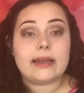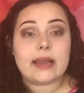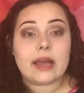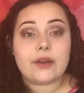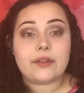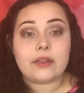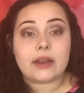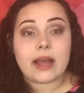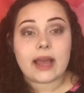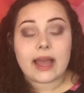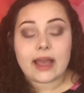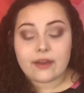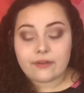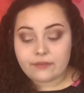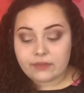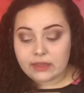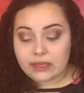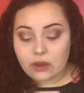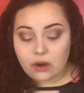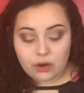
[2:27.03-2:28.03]
now that I
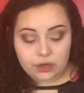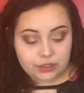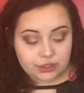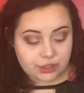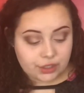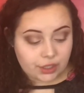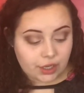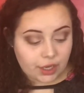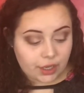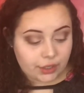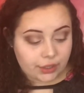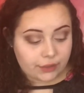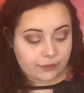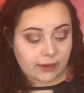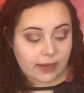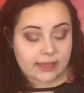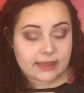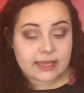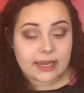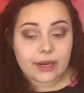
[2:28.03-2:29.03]
have the harsher color
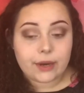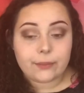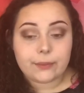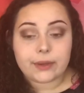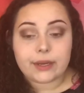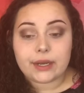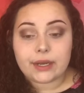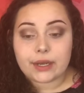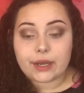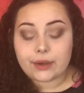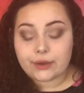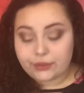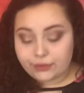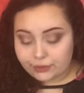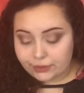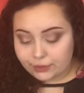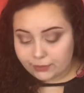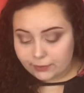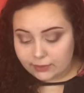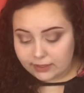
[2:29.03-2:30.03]
right there, we're going to go
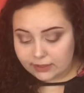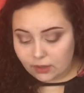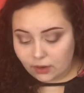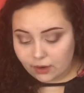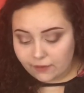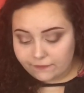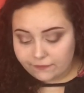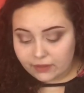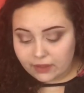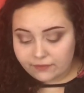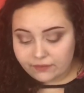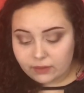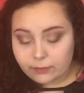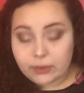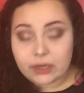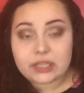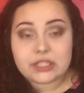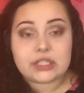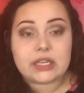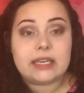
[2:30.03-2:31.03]
through with our fluffy
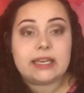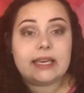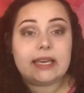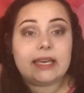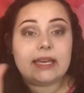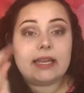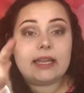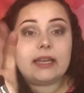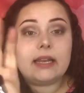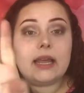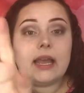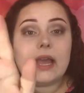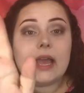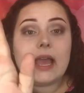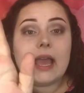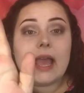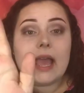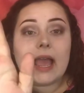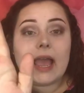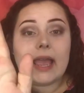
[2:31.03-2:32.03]
brush again
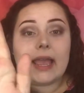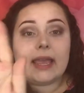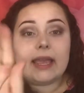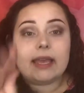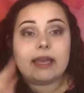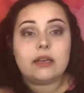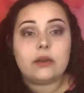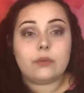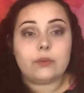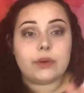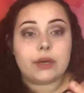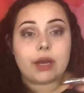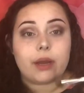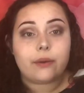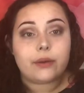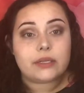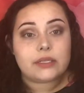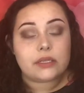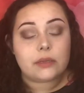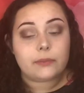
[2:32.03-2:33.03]
and we're
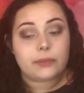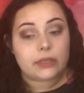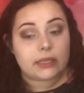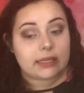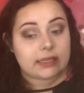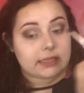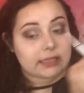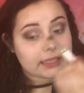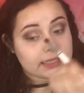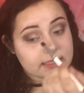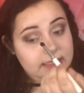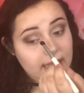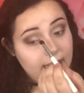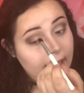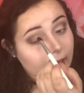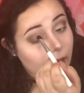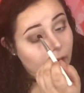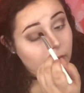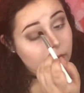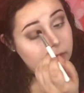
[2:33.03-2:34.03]
going to blend this
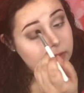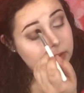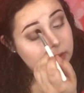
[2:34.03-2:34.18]
out.